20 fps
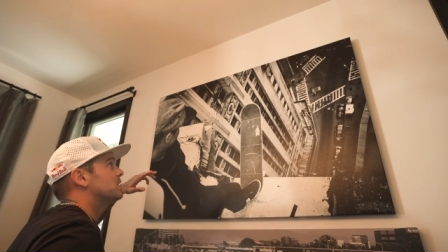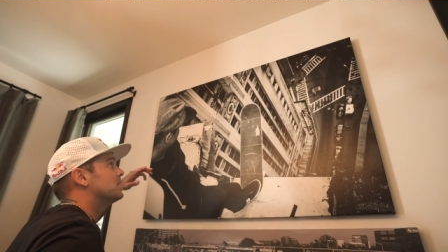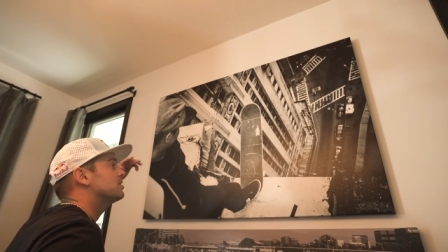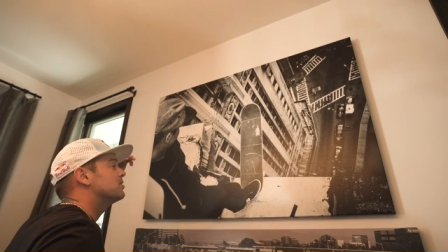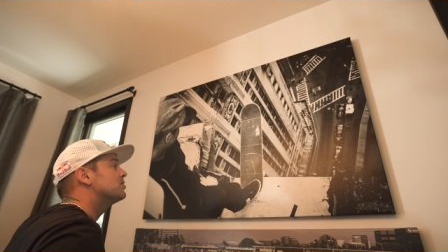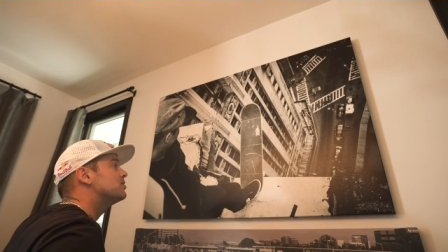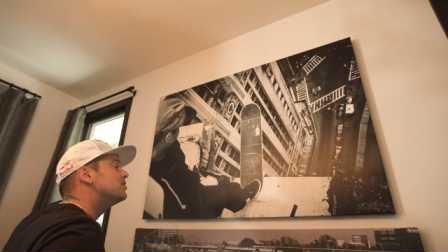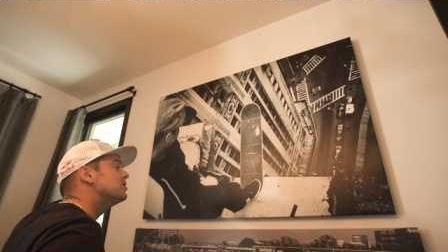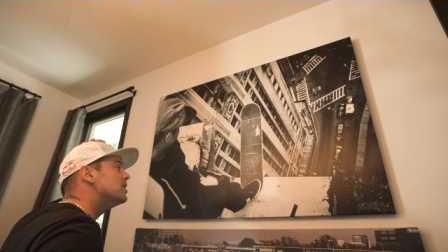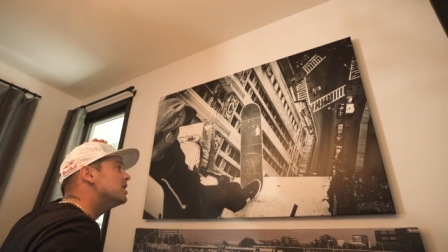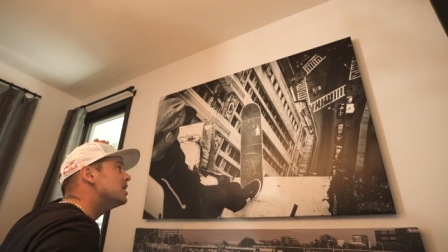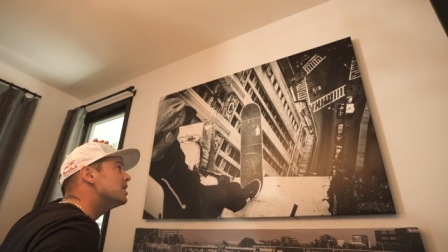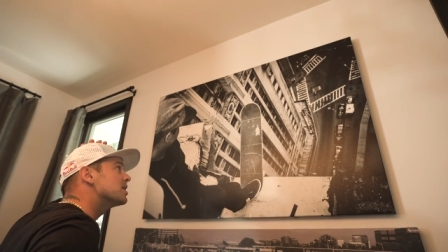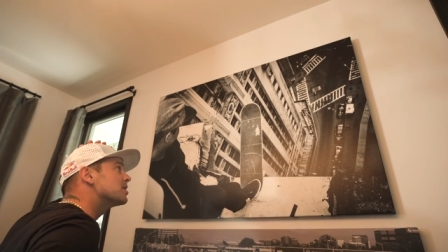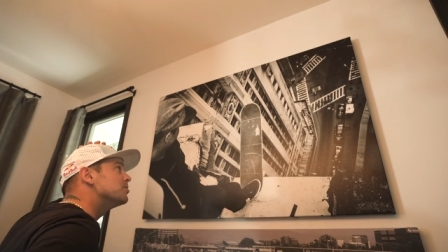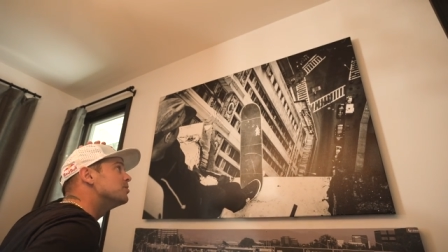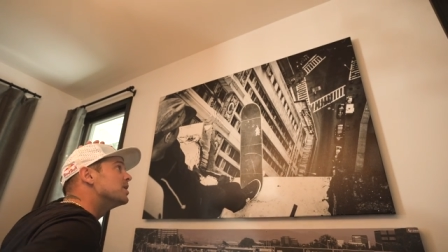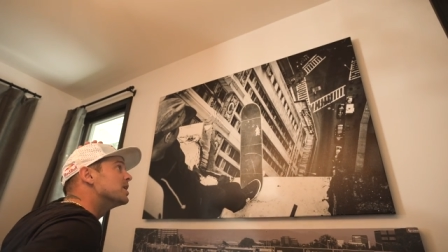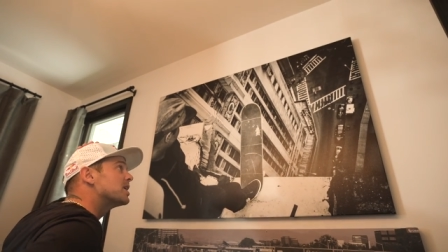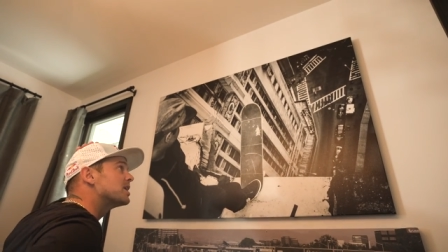like,
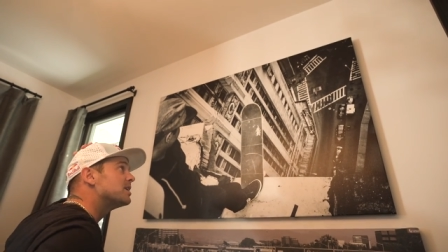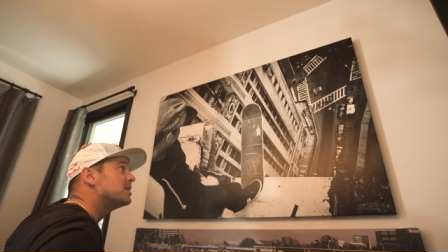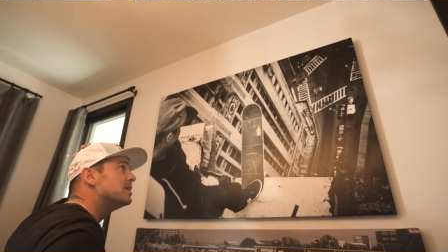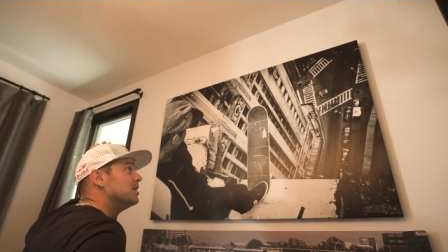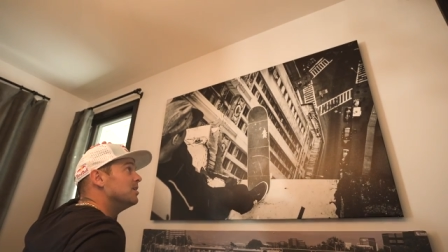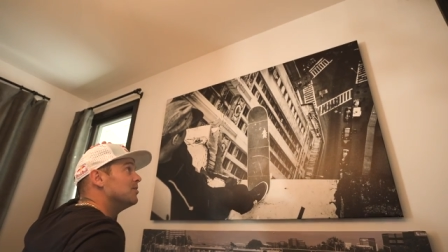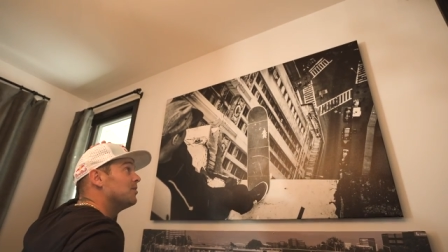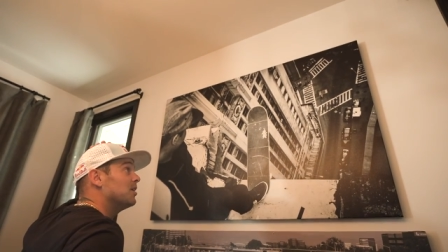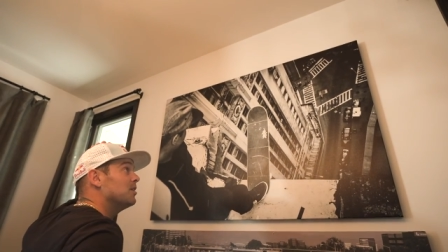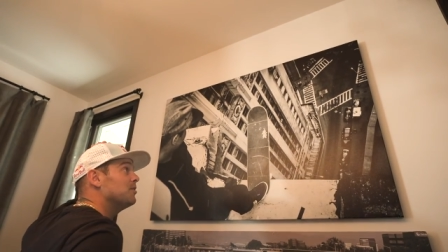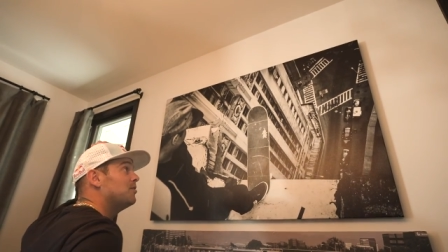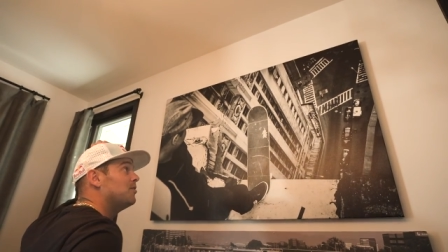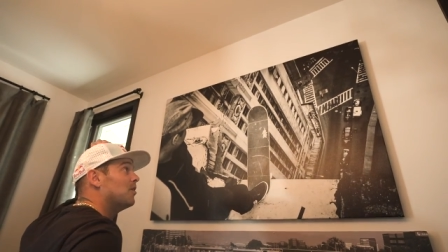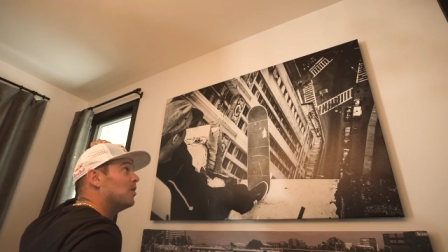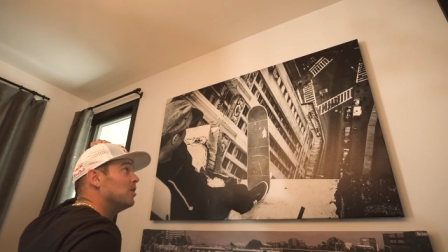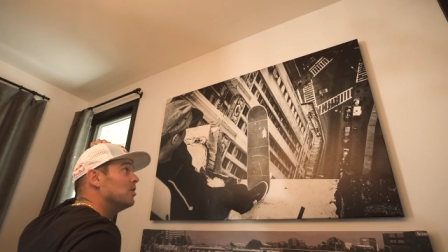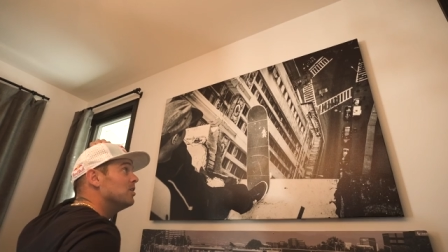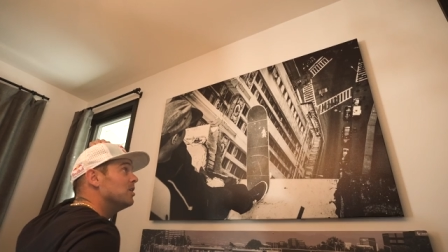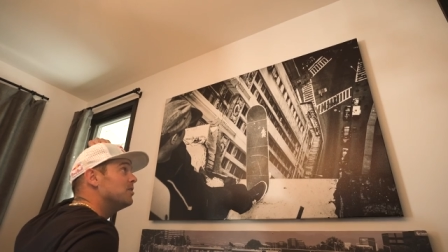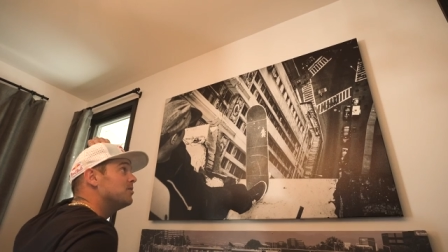fuck, man. If I
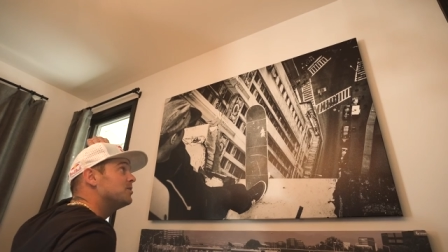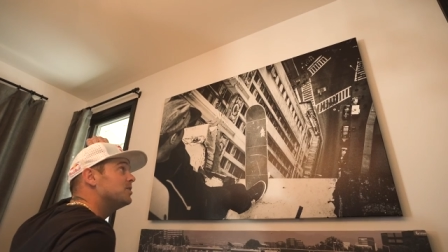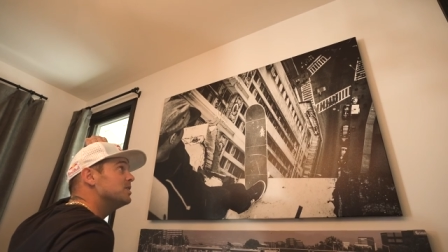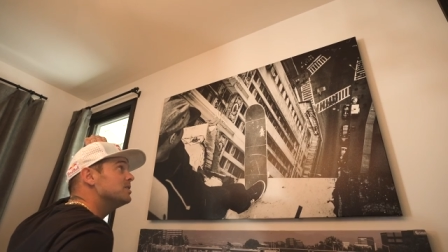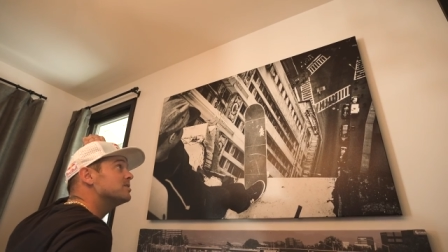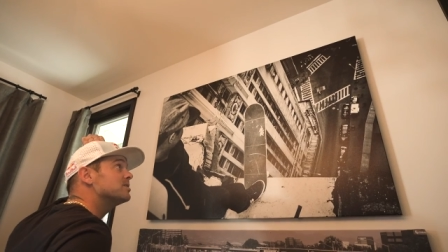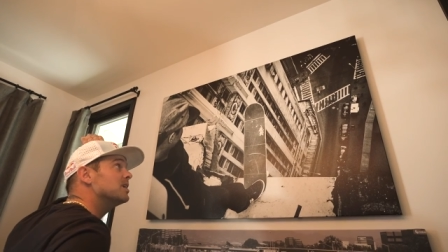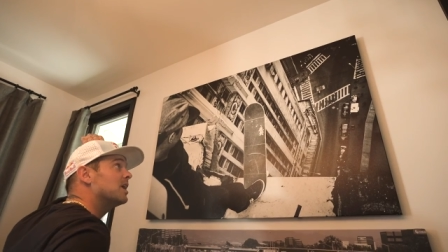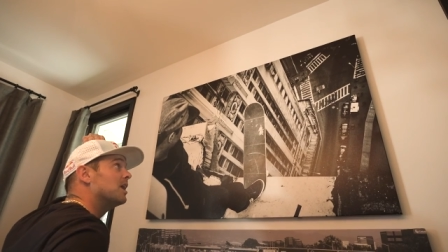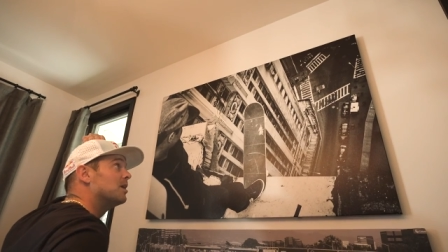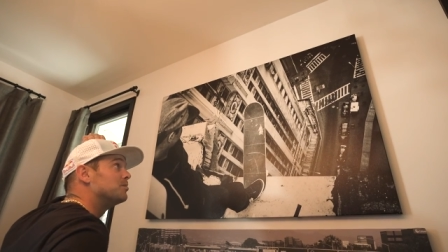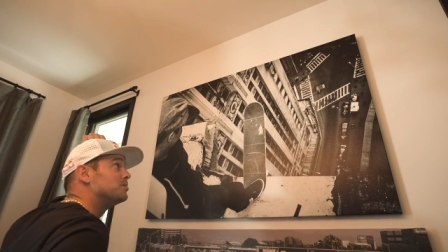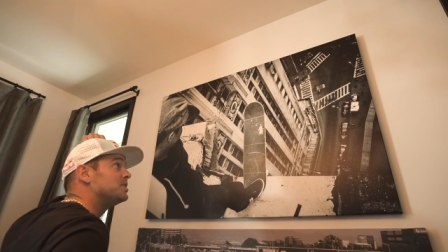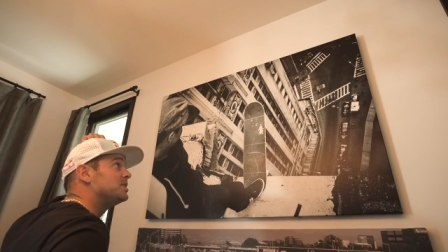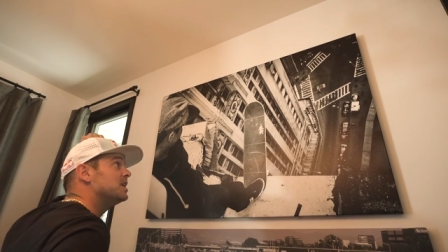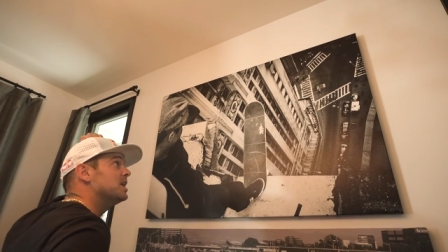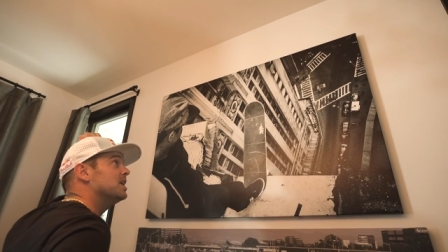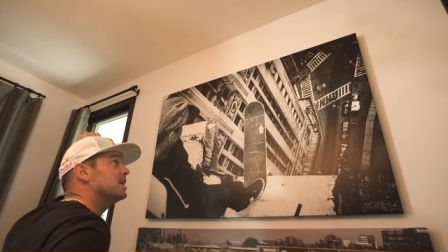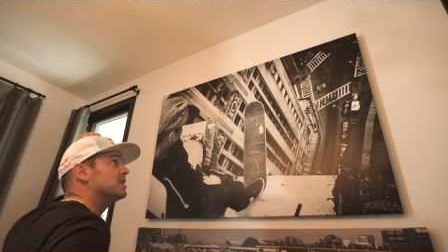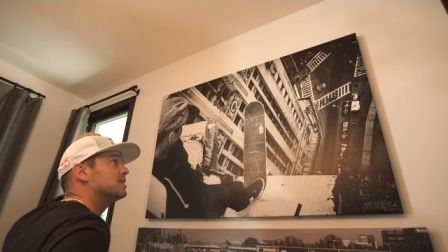fall off this, I'm
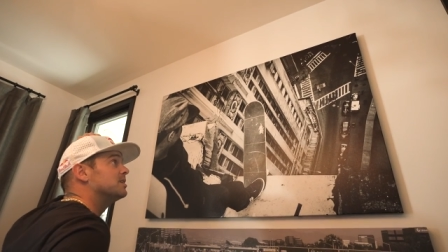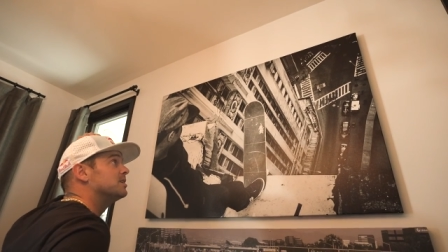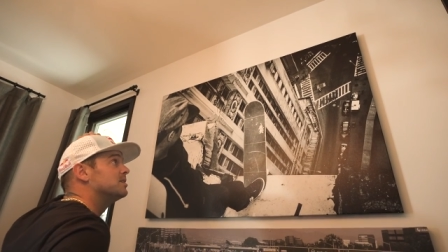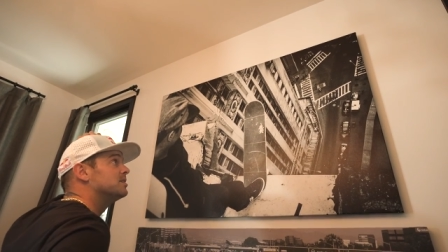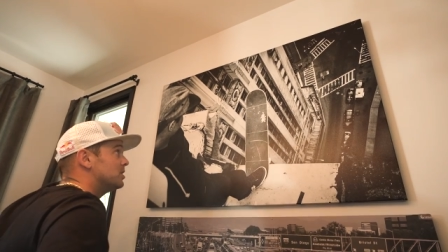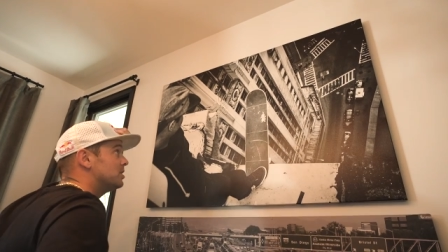dead.